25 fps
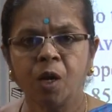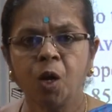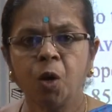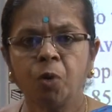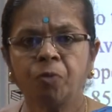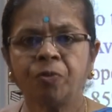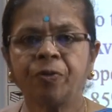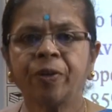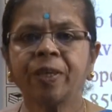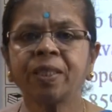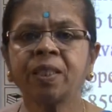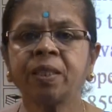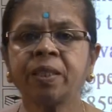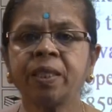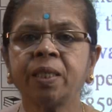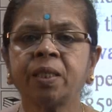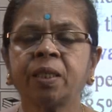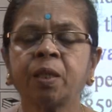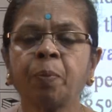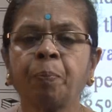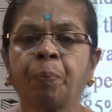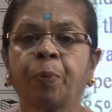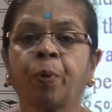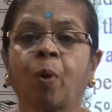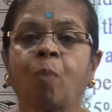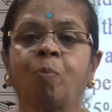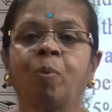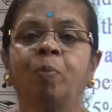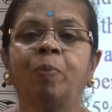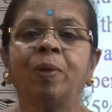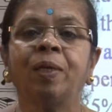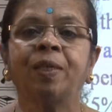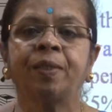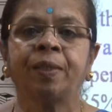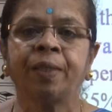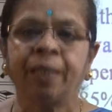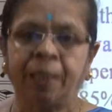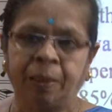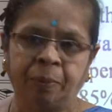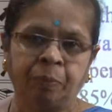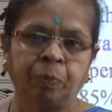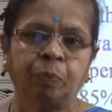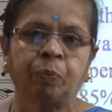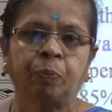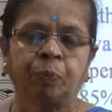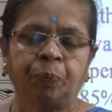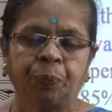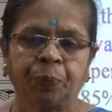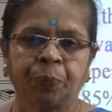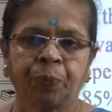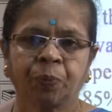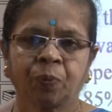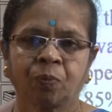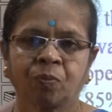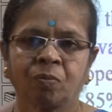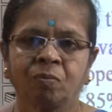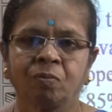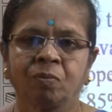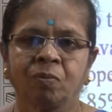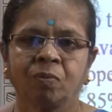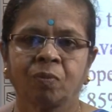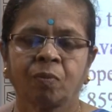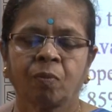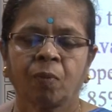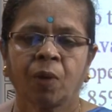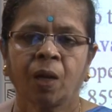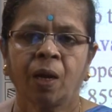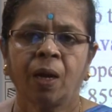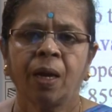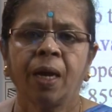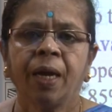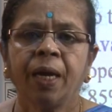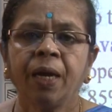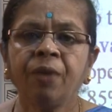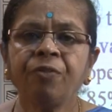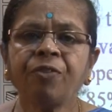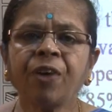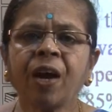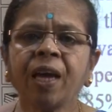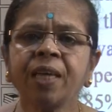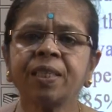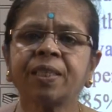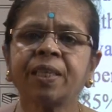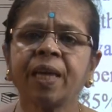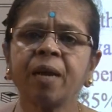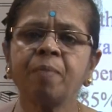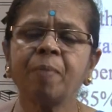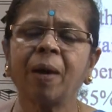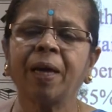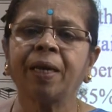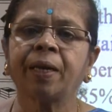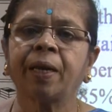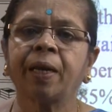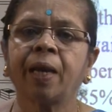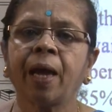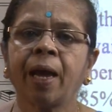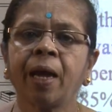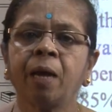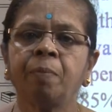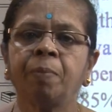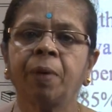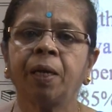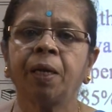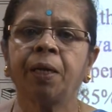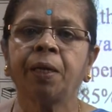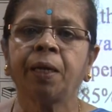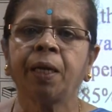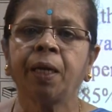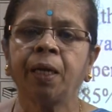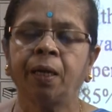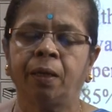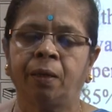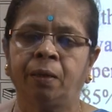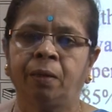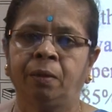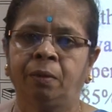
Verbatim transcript: First, it is a probability. If I say my reliability